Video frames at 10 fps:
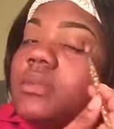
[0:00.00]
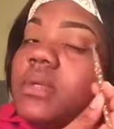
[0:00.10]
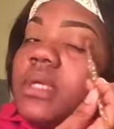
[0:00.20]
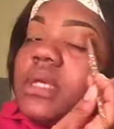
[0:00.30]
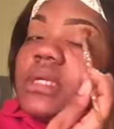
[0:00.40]

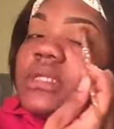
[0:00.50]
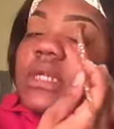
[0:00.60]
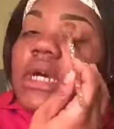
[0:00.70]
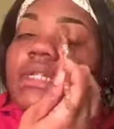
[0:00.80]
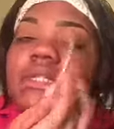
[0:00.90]
Because
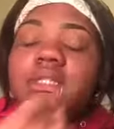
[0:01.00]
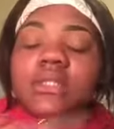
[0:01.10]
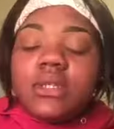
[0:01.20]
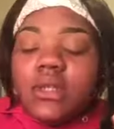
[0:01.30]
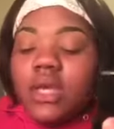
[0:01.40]

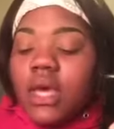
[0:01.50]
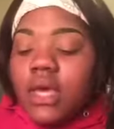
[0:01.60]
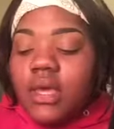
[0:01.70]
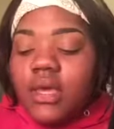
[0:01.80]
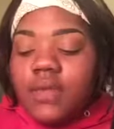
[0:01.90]
honestly,
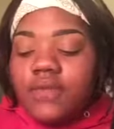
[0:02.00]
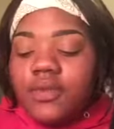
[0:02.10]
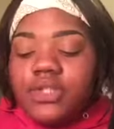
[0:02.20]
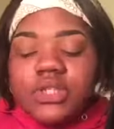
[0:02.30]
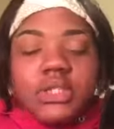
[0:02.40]
if
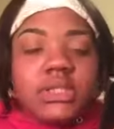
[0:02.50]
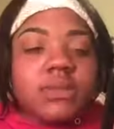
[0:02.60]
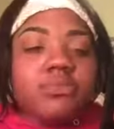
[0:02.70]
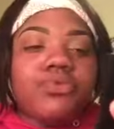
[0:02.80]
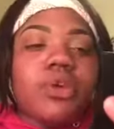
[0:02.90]
you
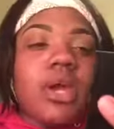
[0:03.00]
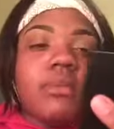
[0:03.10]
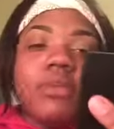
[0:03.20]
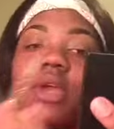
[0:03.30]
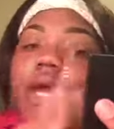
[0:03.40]
just
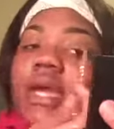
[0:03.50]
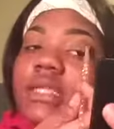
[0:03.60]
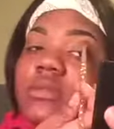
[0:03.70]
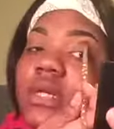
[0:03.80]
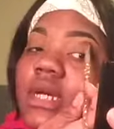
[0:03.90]
prime your
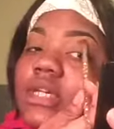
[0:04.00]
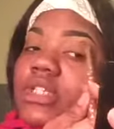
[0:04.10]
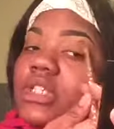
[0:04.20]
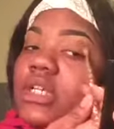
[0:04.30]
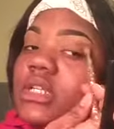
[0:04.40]
eyes with
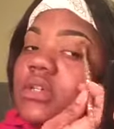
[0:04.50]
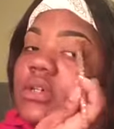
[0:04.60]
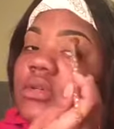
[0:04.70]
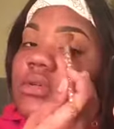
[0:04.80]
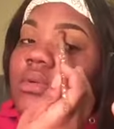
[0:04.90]

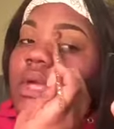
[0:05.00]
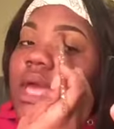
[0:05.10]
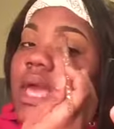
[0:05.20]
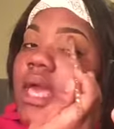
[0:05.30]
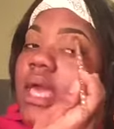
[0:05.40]
eyeshadow
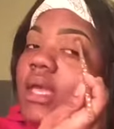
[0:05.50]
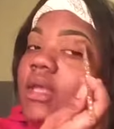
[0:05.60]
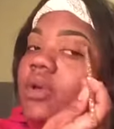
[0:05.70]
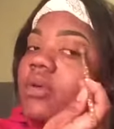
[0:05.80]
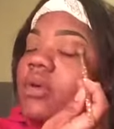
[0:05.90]

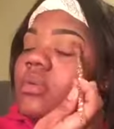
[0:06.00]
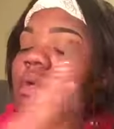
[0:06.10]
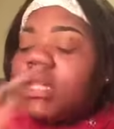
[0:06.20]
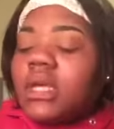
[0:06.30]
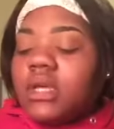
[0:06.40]
and go in
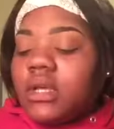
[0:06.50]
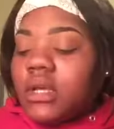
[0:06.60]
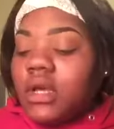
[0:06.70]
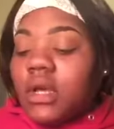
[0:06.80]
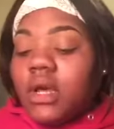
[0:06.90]
with like
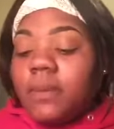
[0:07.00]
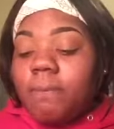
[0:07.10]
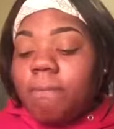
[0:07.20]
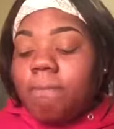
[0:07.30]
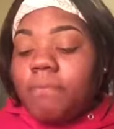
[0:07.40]
a
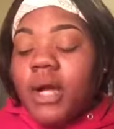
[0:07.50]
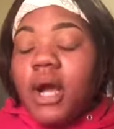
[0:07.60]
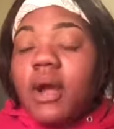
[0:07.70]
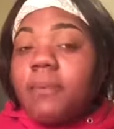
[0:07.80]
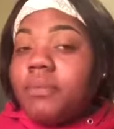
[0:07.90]

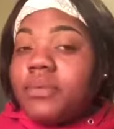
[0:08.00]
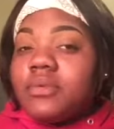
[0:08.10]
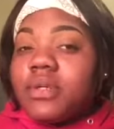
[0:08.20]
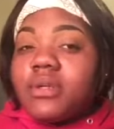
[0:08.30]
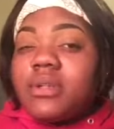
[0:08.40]
pop
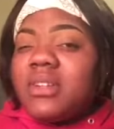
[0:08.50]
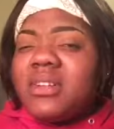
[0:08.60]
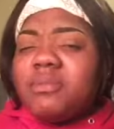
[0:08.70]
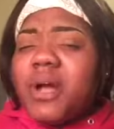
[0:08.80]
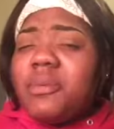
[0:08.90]

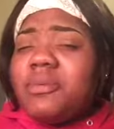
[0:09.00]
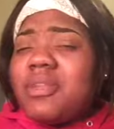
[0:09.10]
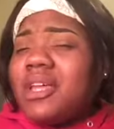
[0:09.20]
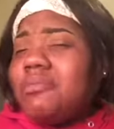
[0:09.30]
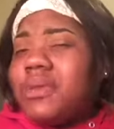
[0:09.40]
of
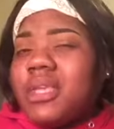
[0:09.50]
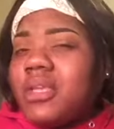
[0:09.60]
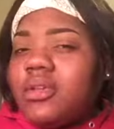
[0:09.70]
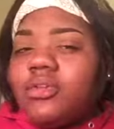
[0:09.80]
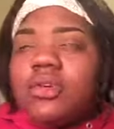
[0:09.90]
like
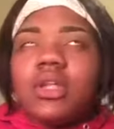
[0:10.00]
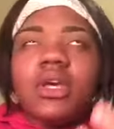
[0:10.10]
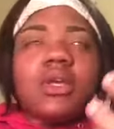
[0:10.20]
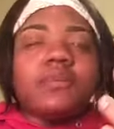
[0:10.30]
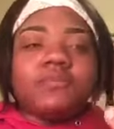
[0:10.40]
pink or
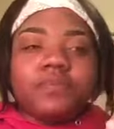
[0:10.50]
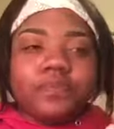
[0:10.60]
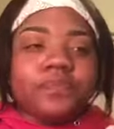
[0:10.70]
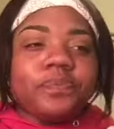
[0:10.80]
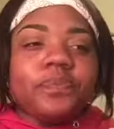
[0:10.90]
like
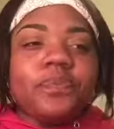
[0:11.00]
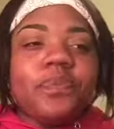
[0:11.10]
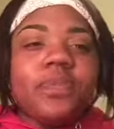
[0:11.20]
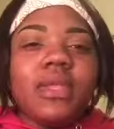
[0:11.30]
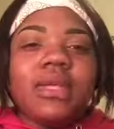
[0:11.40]

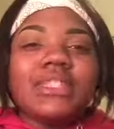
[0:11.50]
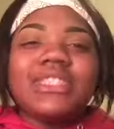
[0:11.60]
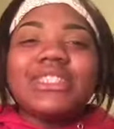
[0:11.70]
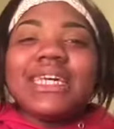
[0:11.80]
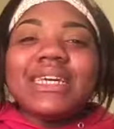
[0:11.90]

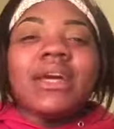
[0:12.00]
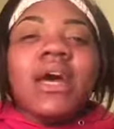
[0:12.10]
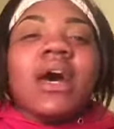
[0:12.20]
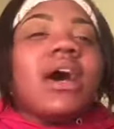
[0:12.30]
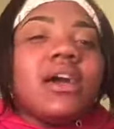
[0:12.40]
just like
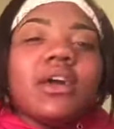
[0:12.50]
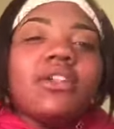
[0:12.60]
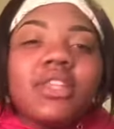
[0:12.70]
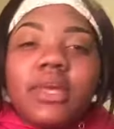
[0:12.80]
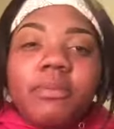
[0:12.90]
a
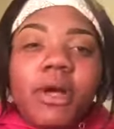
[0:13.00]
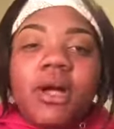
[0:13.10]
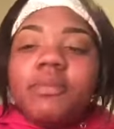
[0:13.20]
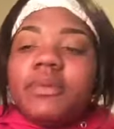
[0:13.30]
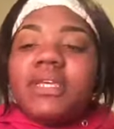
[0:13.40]
color that
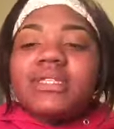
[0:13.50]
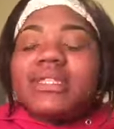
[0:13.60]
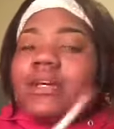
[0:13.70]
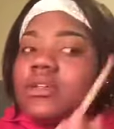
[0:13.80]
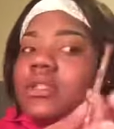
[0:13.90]
pop, it's
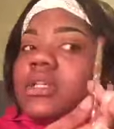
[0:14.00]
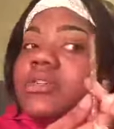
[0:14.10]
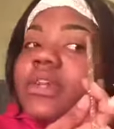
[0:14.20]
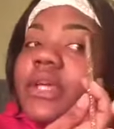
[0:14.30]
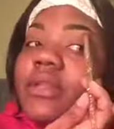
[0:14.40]
not gonna look
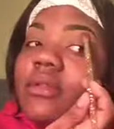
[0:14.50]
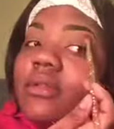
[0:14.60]
right.